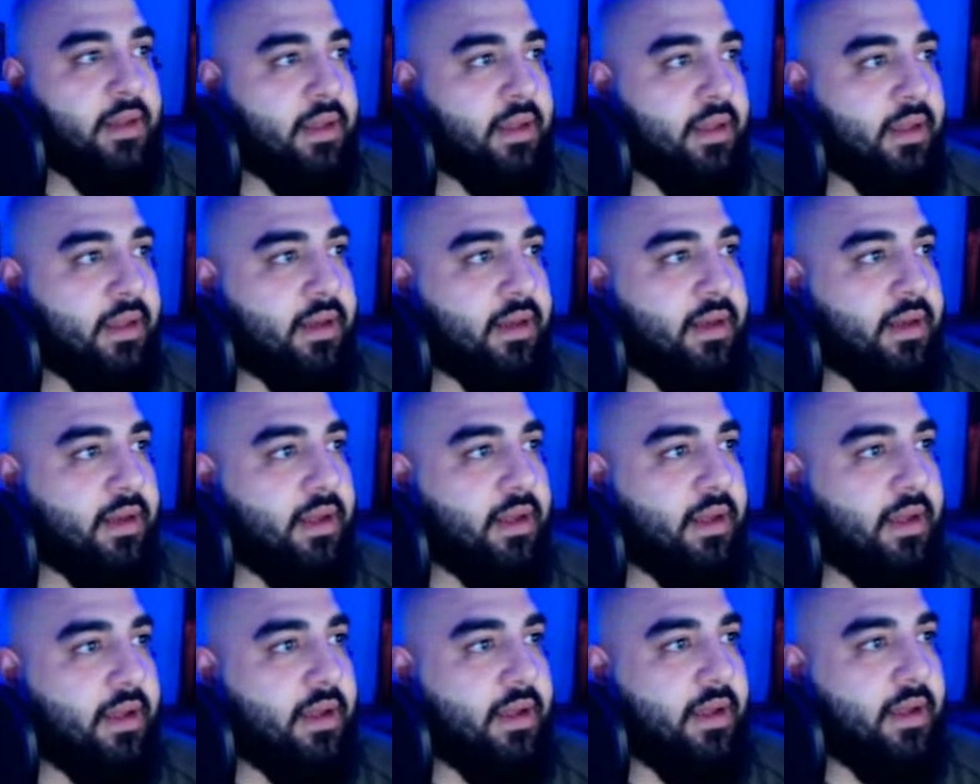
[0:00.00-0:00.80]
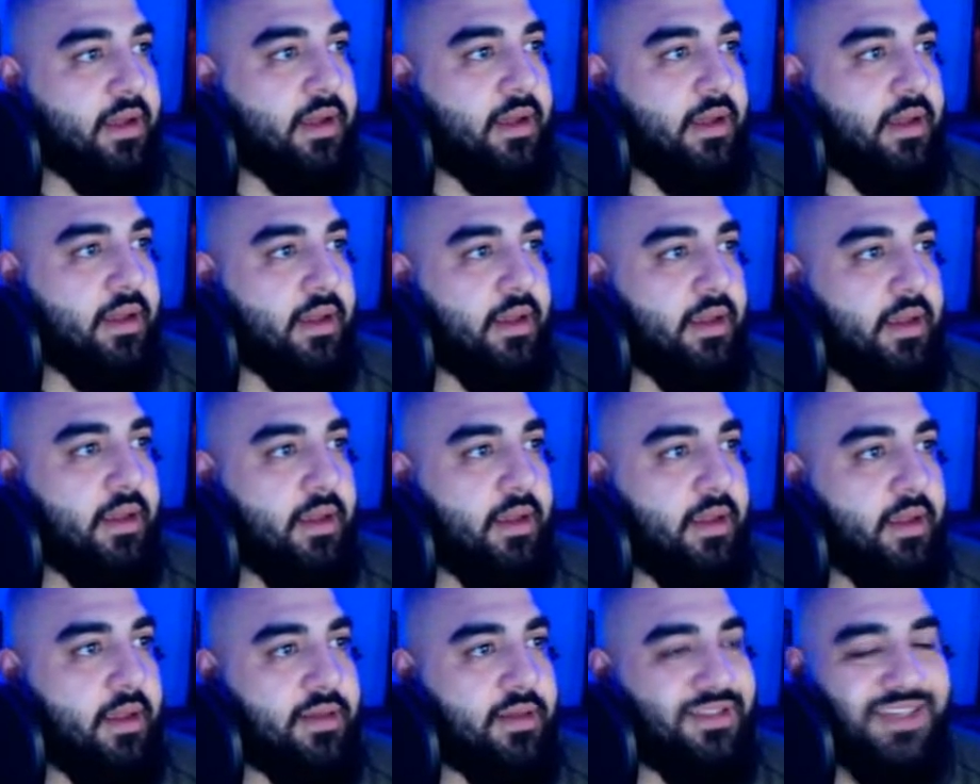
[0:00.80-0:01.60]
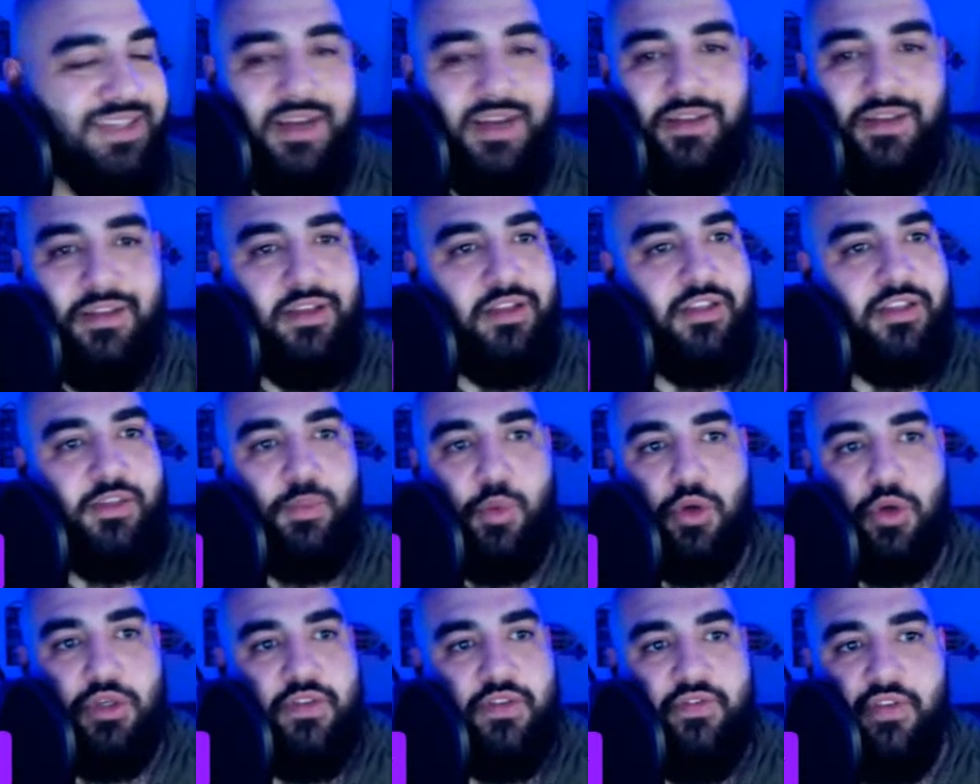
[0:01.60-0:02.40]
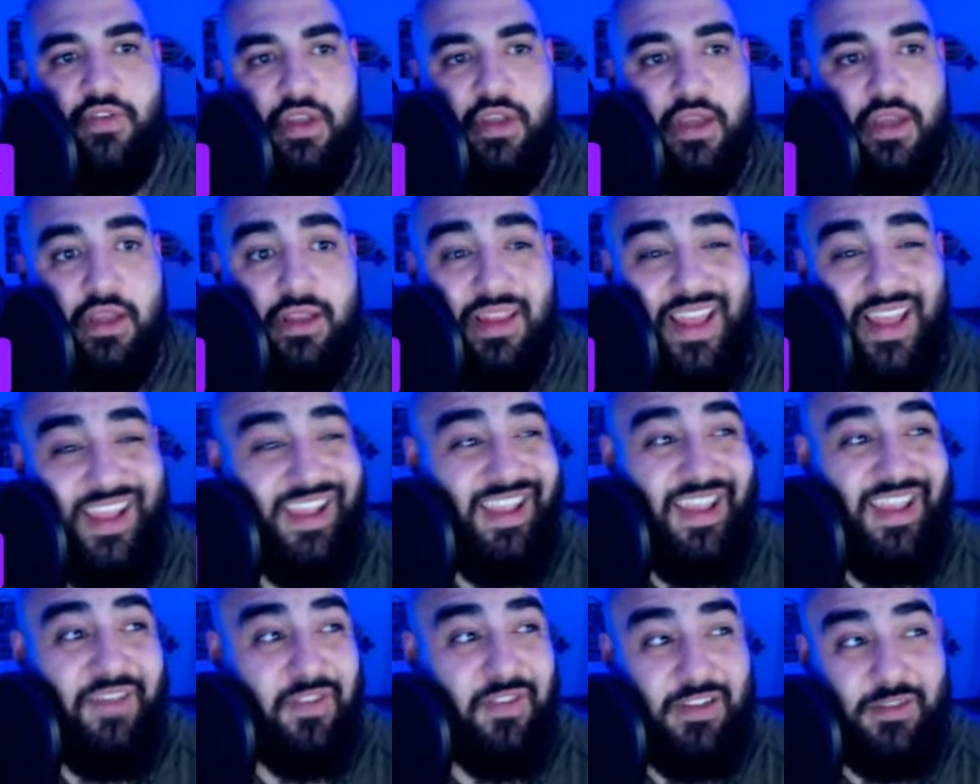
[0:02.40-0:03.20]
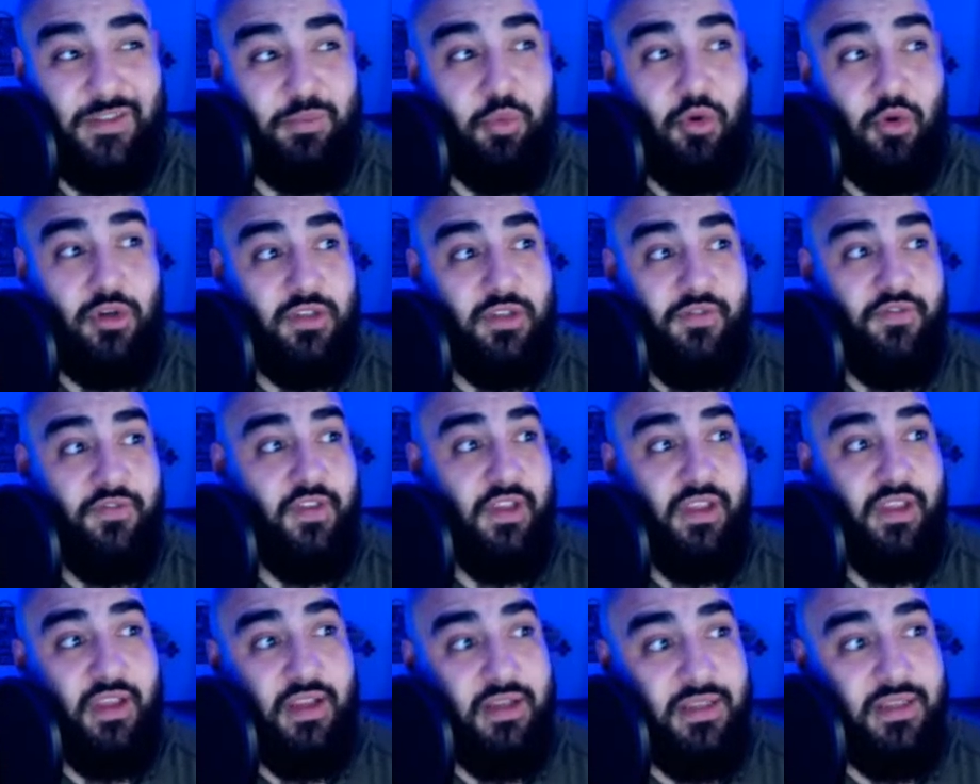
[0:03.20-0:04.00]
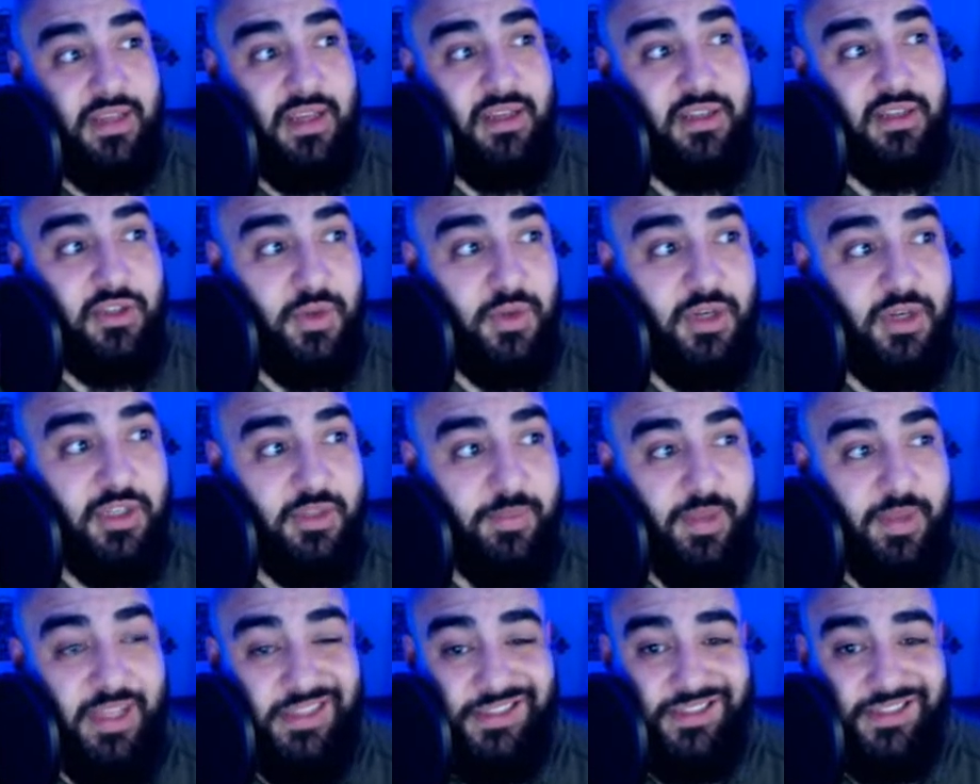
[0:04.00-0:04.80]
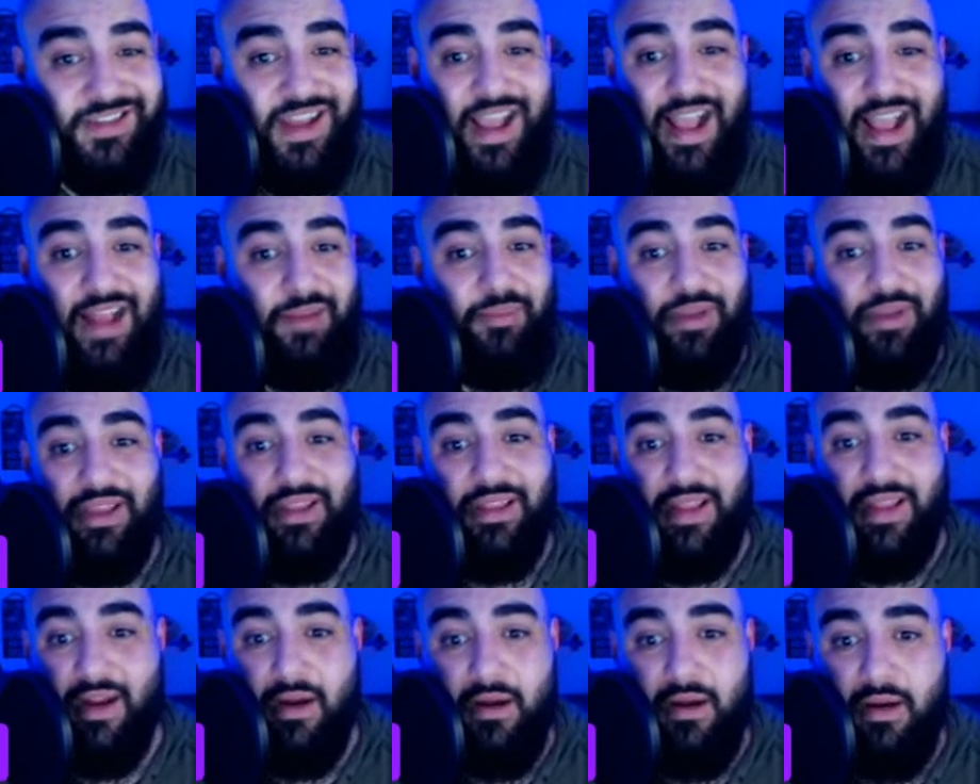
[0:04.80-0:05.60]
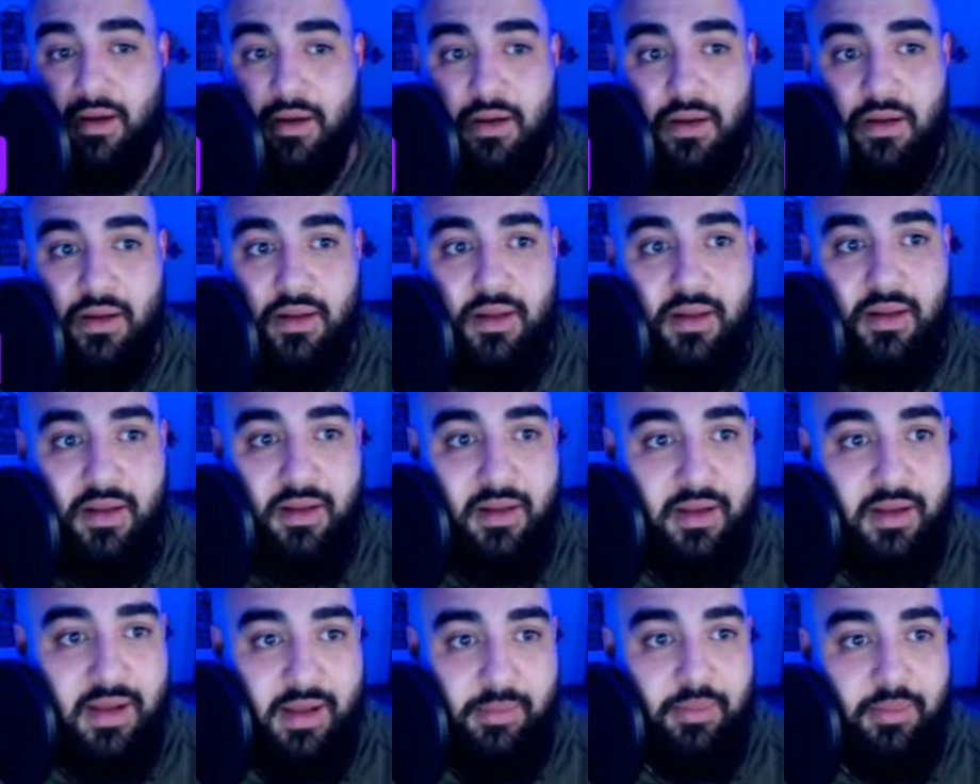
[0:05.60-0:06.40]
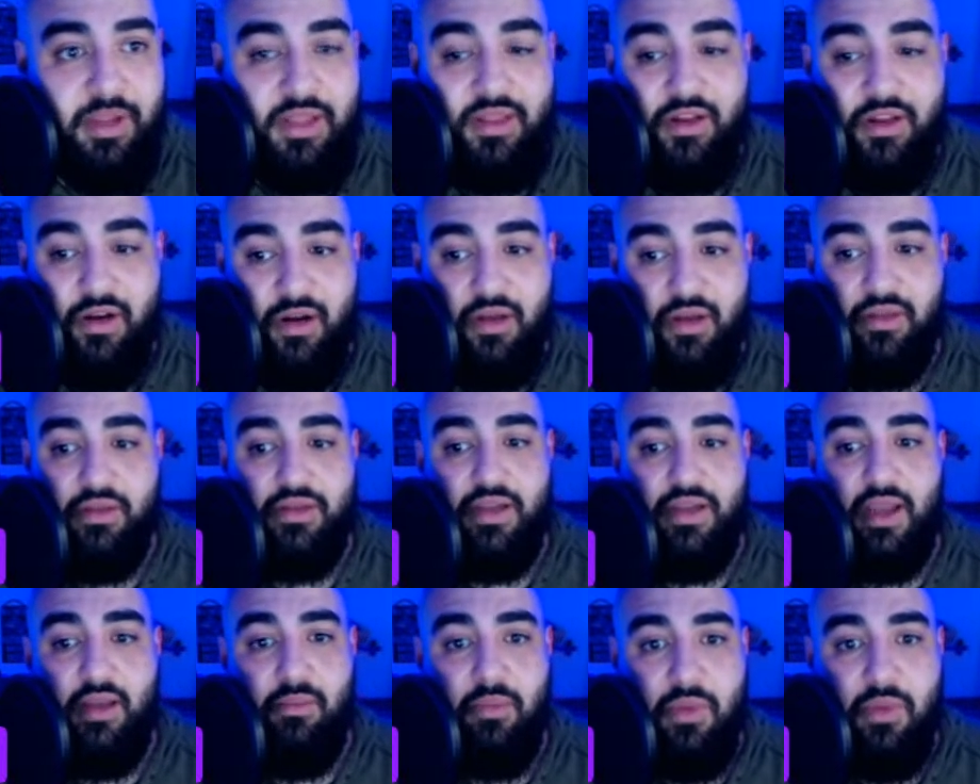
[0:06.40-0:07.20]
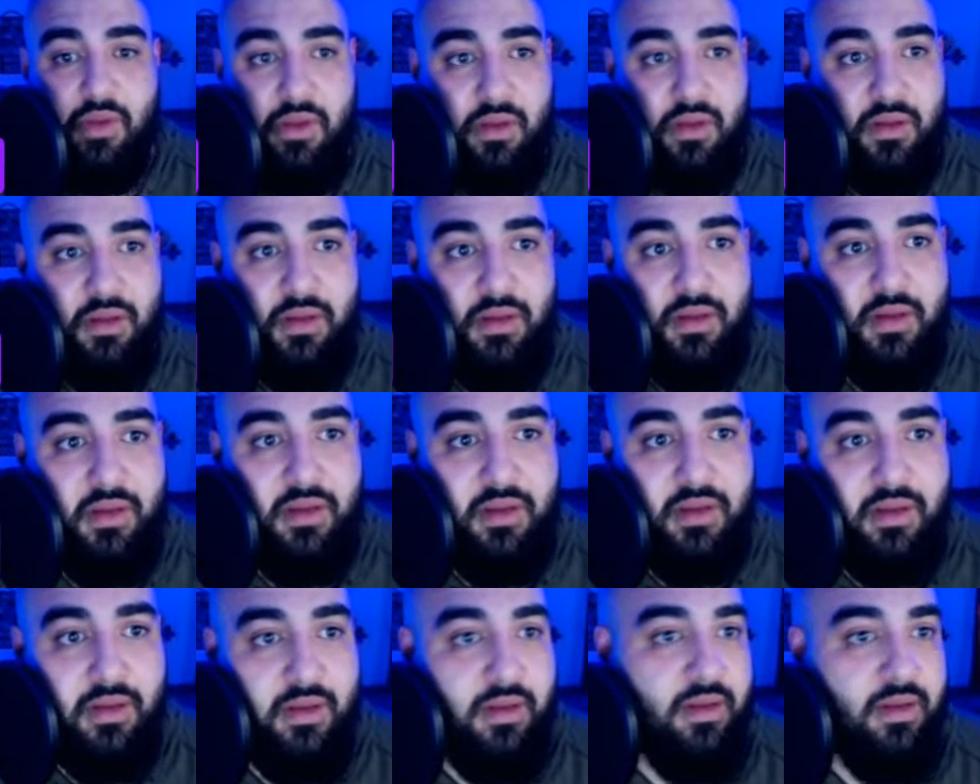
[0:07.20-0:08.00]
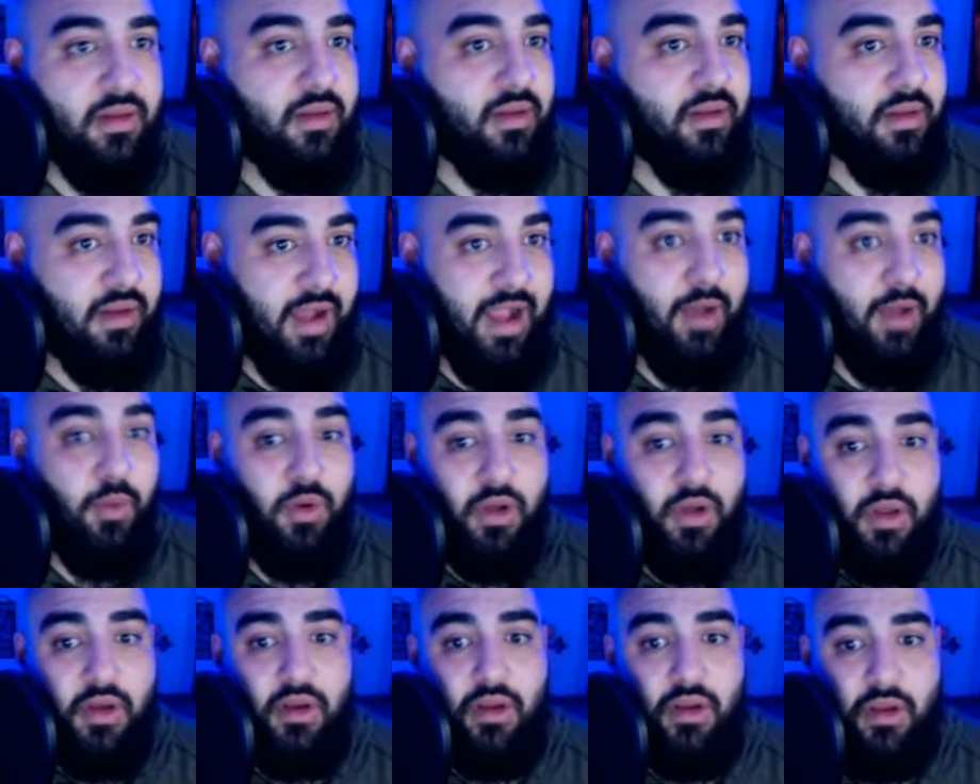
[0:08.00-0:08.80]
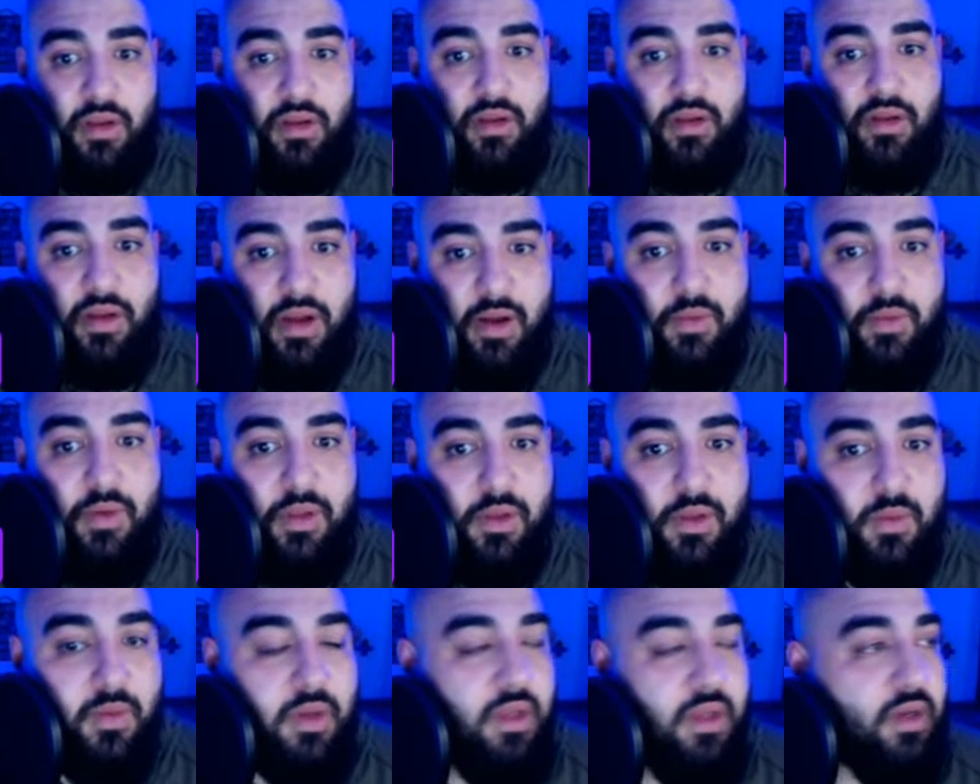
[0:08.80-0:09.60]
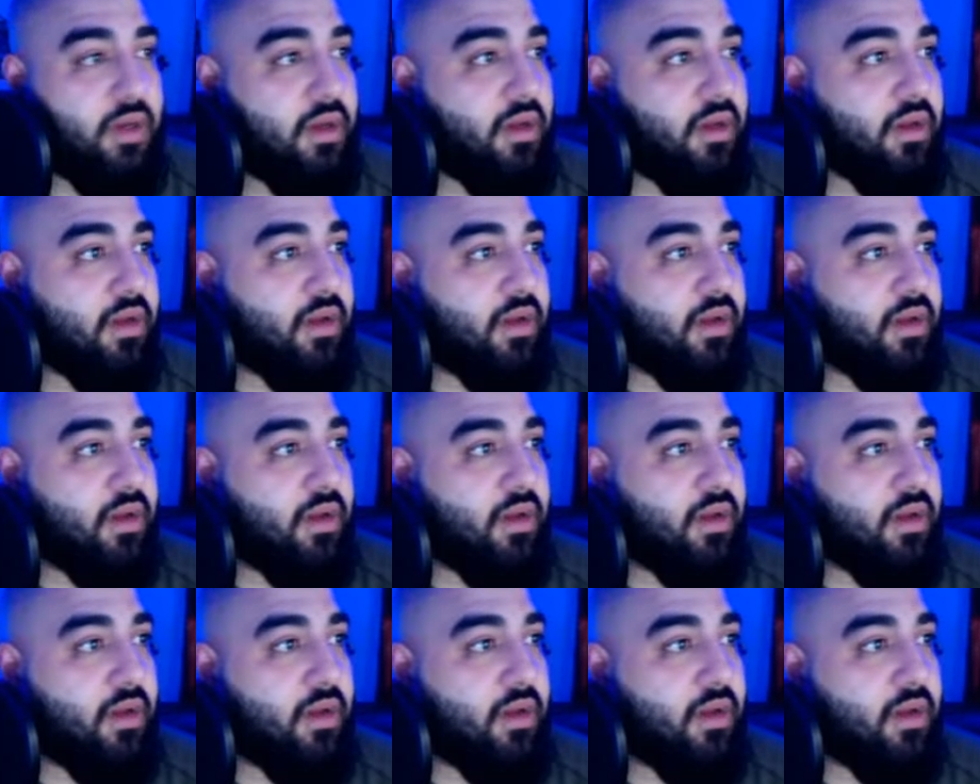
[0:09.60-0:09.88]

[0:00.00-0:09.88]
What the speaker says: And shout out to the sports affiliate. Like if the sports affiliate did Twitter spaces, I'd be in there. I'd be in there all the time. I would. I really would.